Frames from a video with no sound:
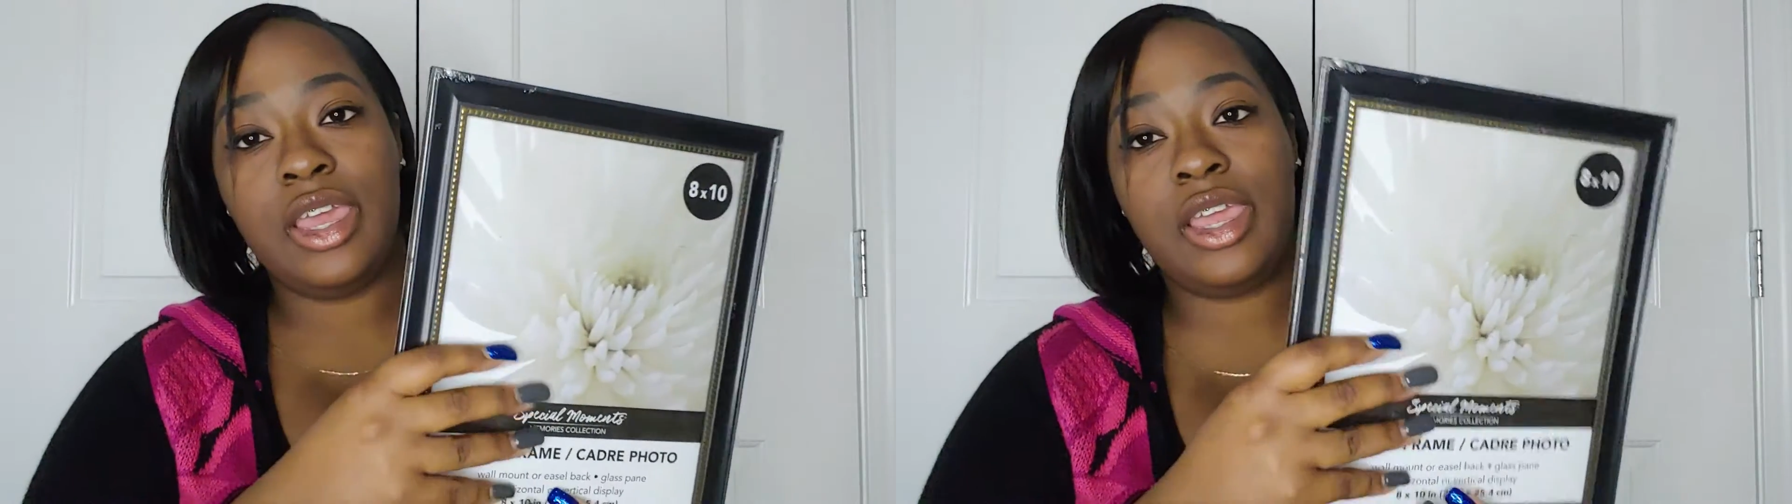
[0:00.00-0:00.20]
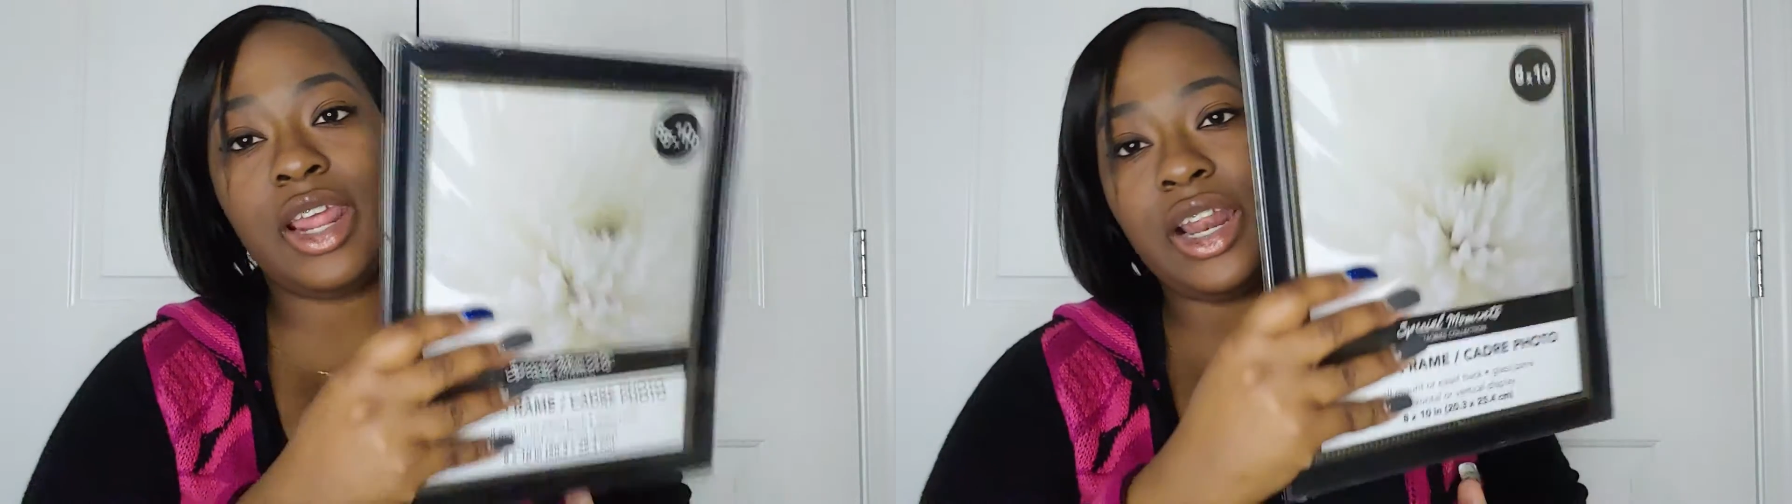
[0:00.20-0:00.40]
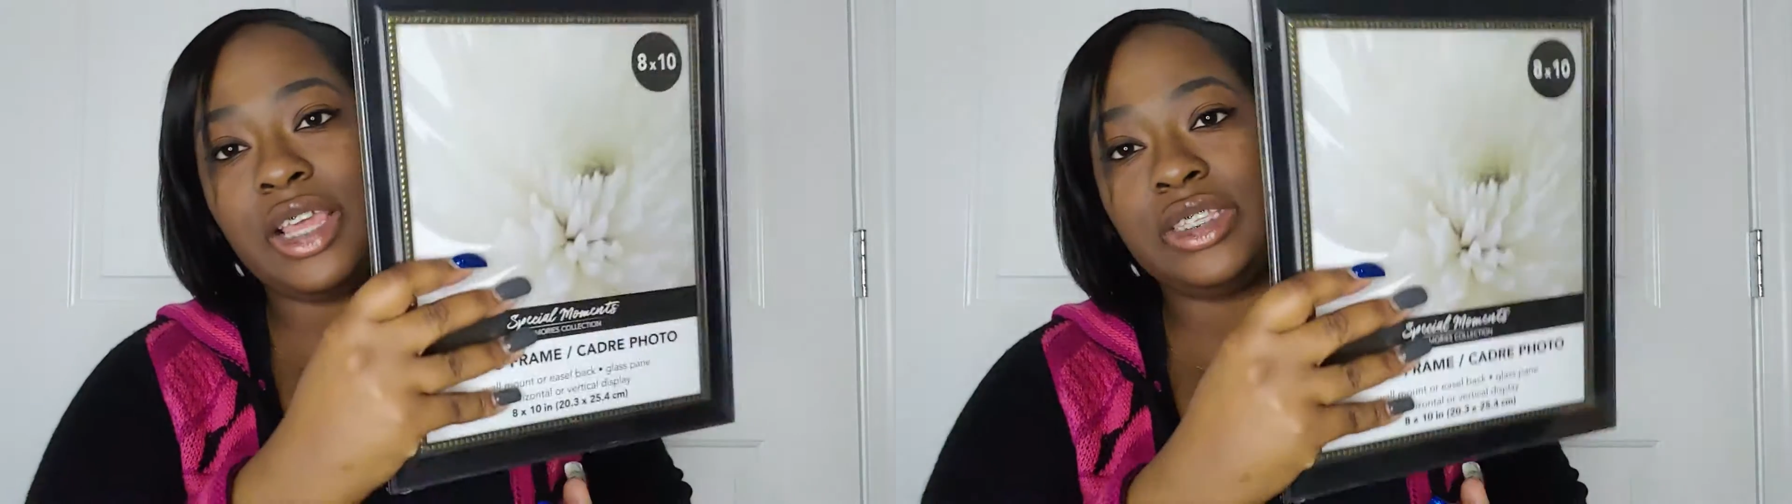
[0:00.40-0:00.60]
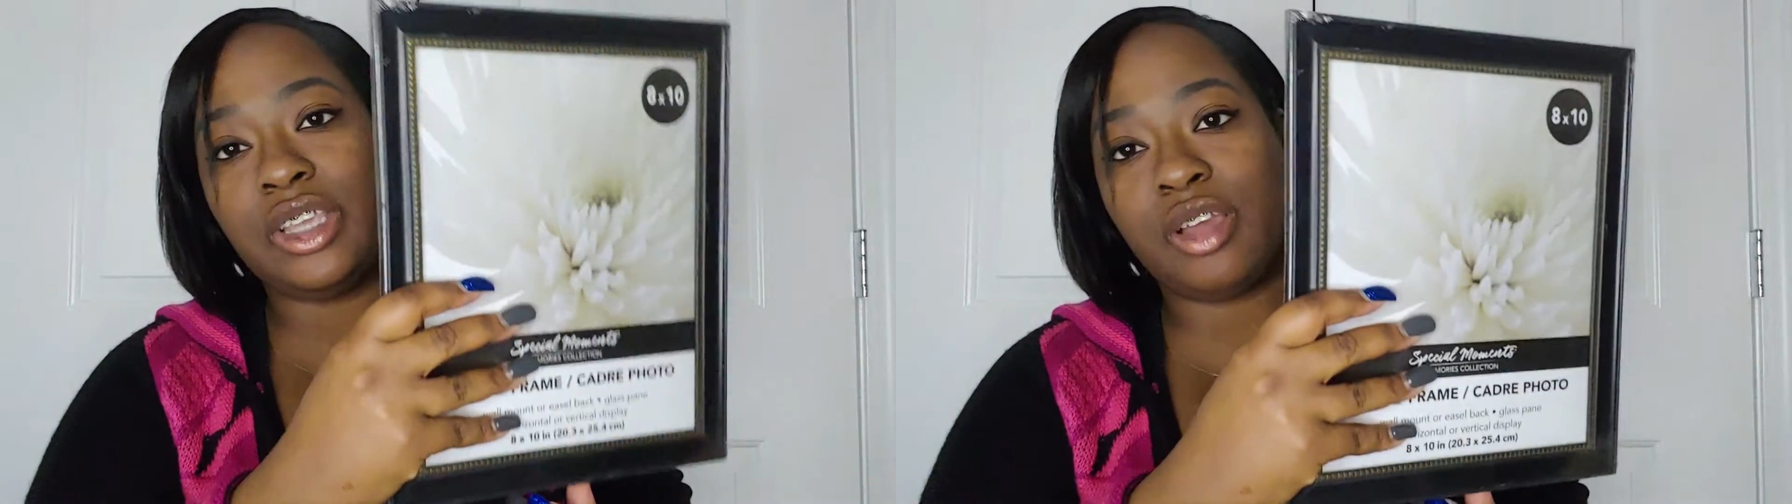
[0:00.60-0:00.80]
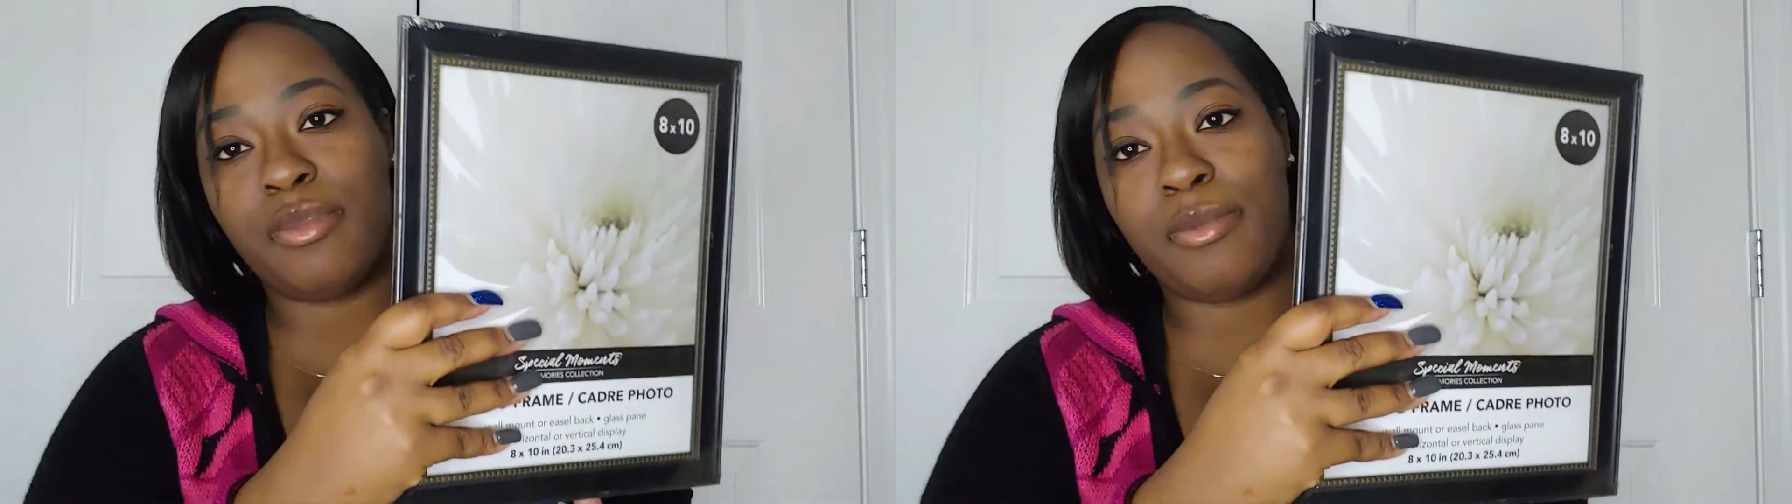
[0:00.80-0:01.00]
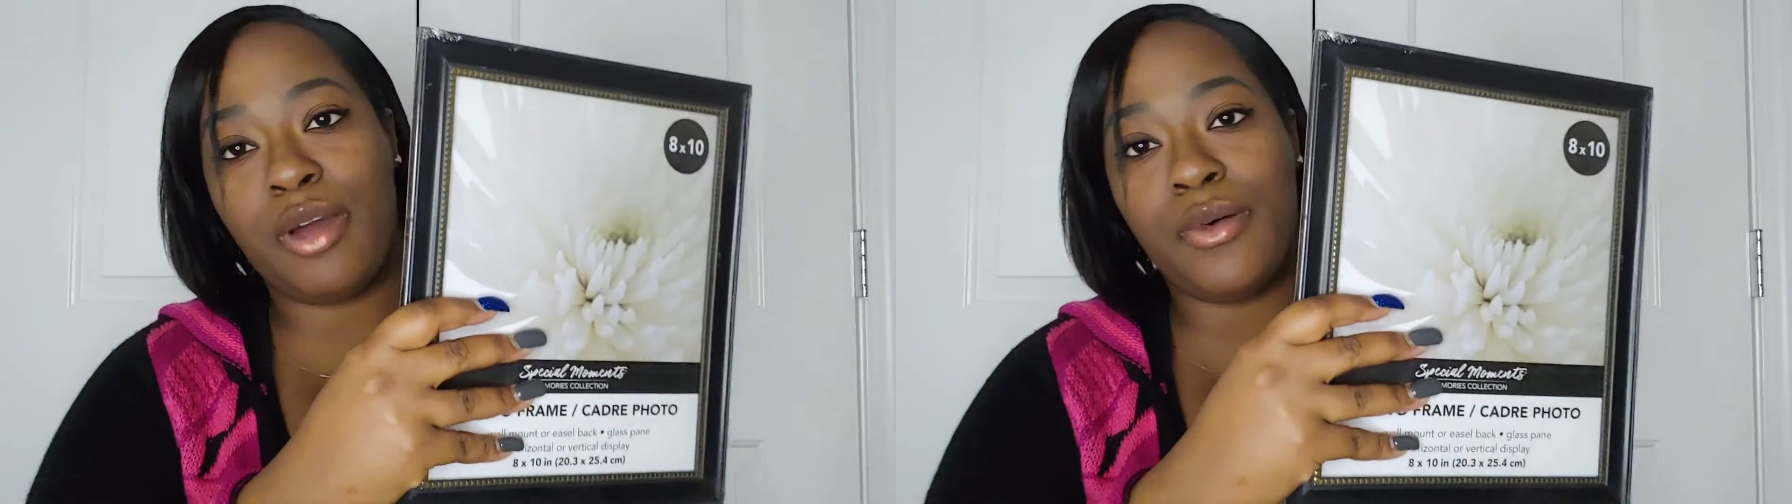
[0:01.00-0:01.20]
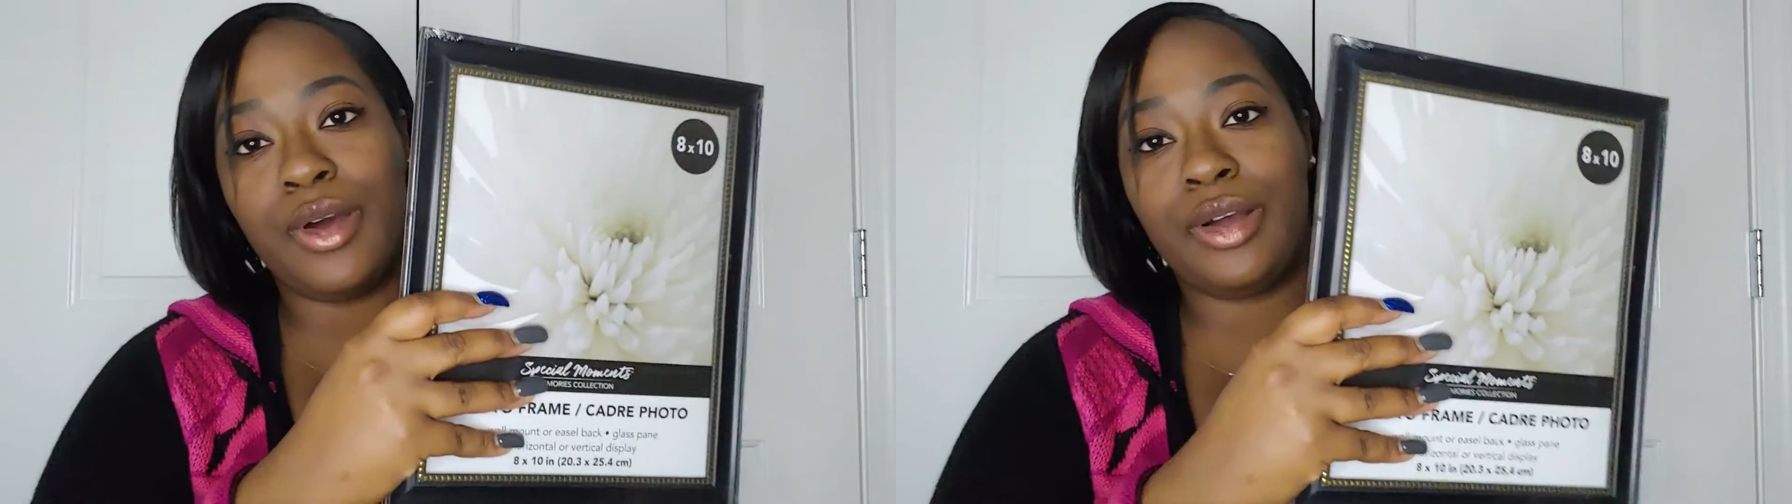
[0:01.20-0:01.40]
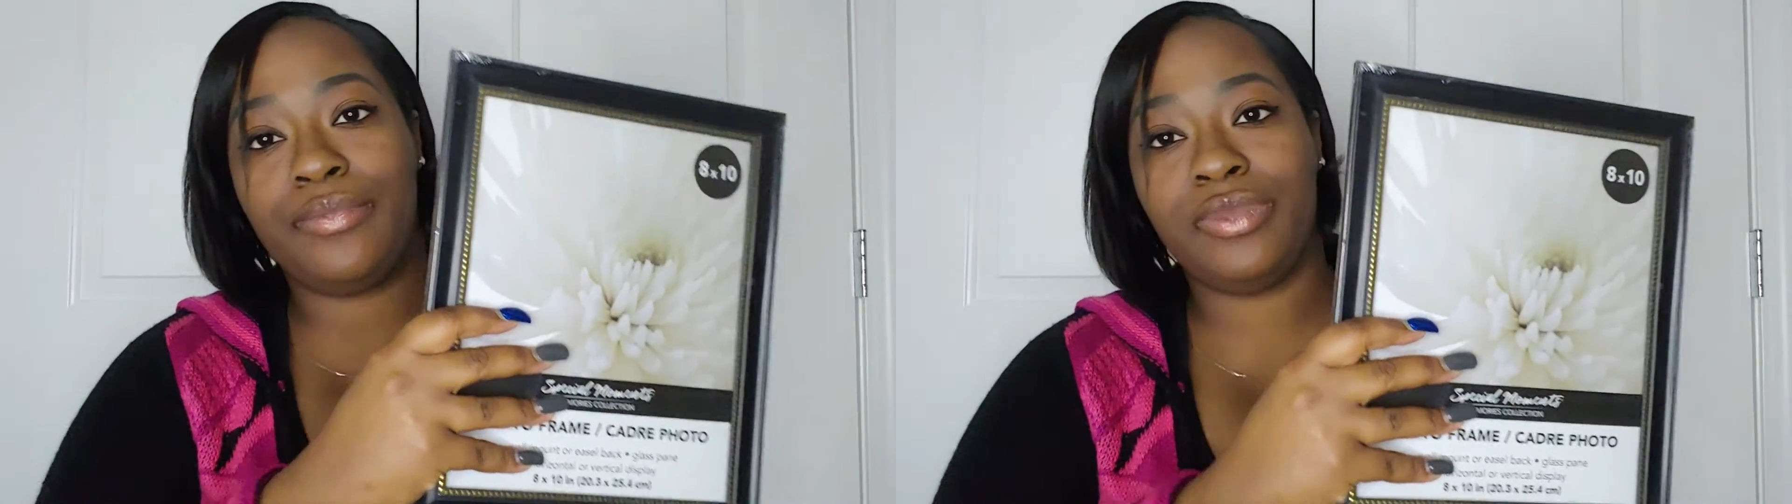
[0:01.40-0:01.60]
and I like stuck them on my
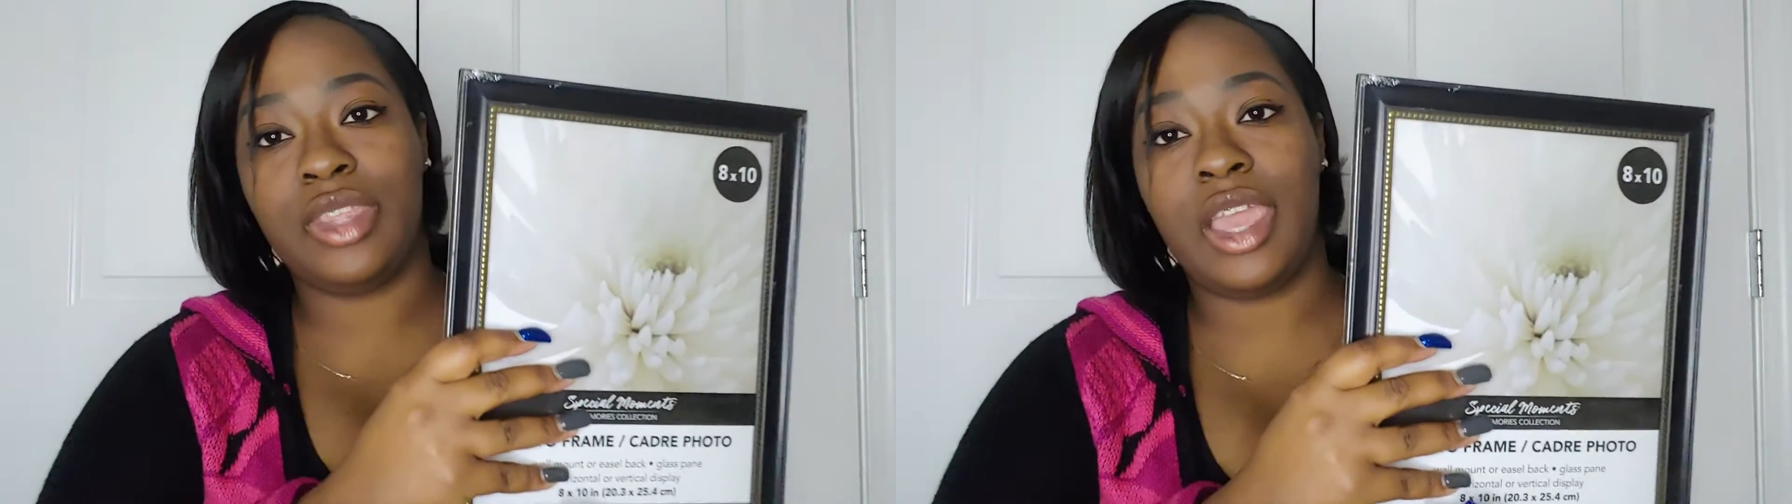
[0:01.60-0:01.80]
wall,